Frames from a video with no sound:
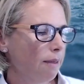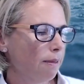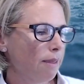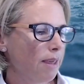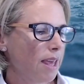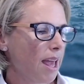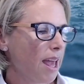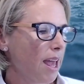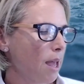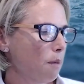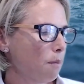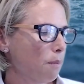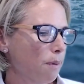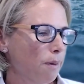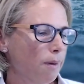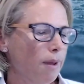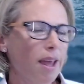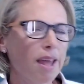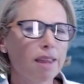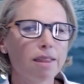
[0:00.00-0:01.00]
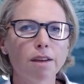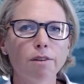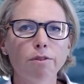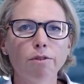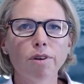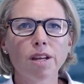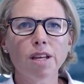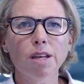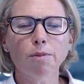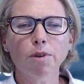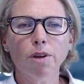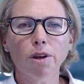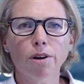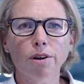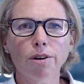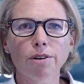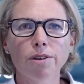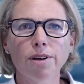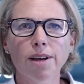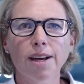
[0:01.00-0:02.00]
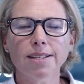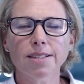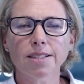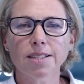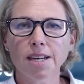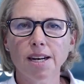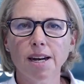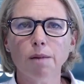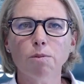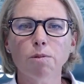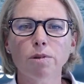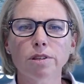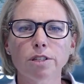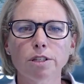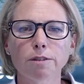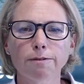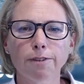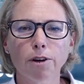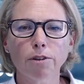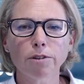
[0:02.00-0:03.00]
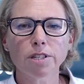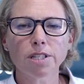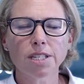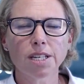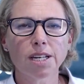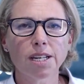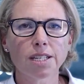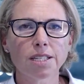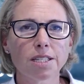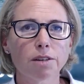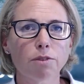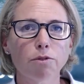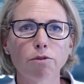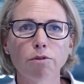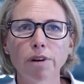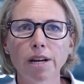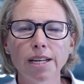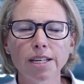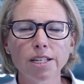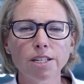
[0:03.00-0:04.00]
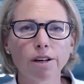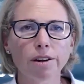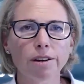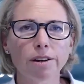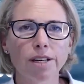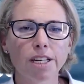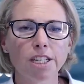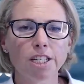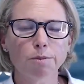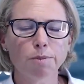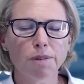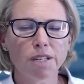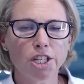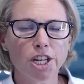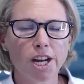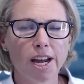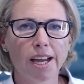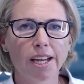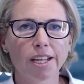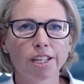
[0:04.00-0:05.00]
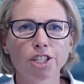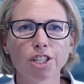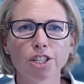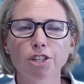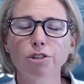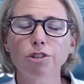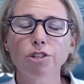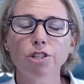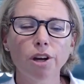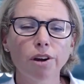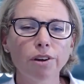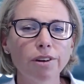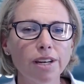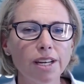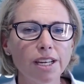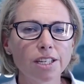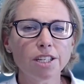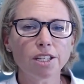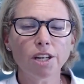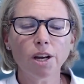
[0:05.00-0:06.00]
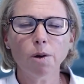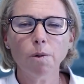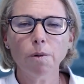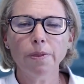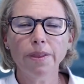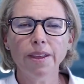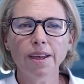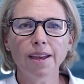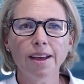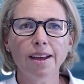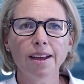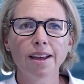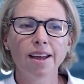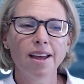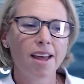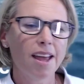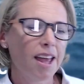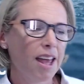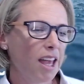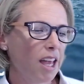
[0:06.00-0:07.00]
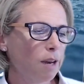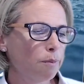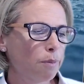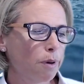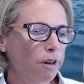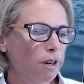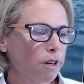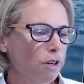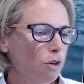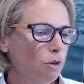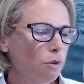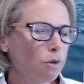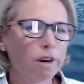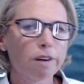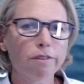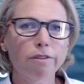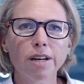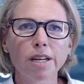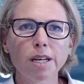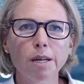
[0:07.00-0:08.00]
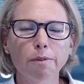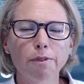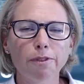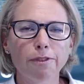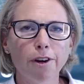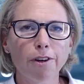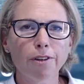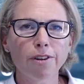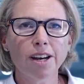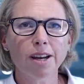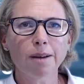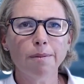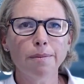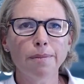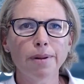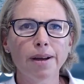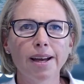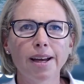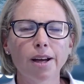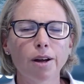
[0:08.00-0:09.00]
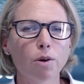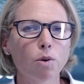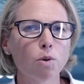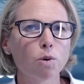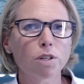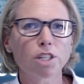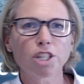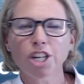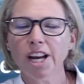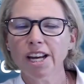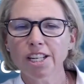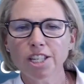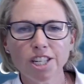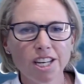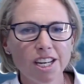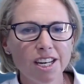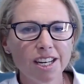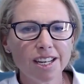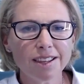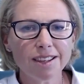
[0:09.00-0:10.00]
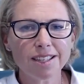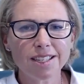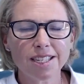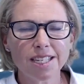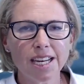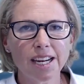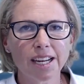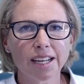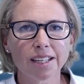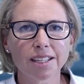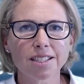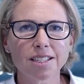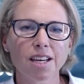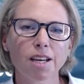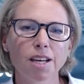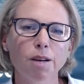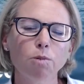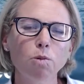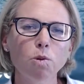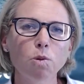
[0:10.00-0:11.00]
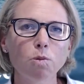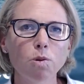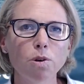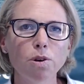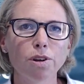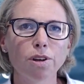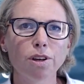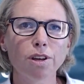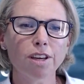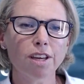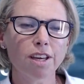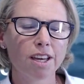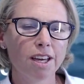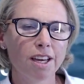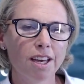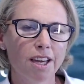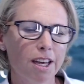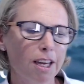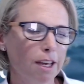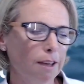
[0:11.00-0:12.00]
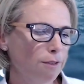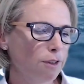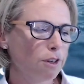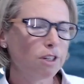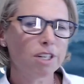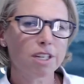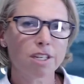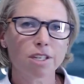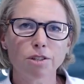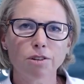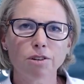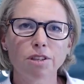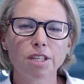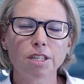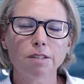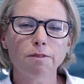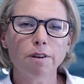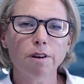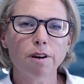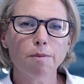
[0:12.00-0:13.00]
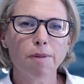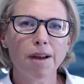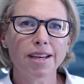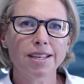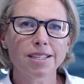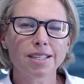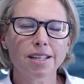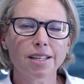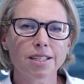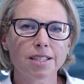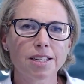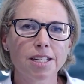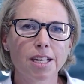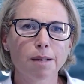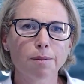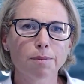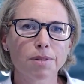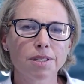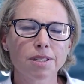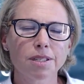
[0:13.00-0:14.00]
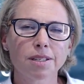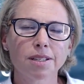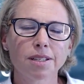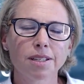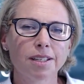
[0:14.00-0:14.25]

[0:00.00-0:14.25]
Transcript: The app and the Iridium GO are set up with default settings that really don't need to be changed. You don't need to go in there and put in your Iridium phone number or change any of the settings. It will work if you just do these very basic steps.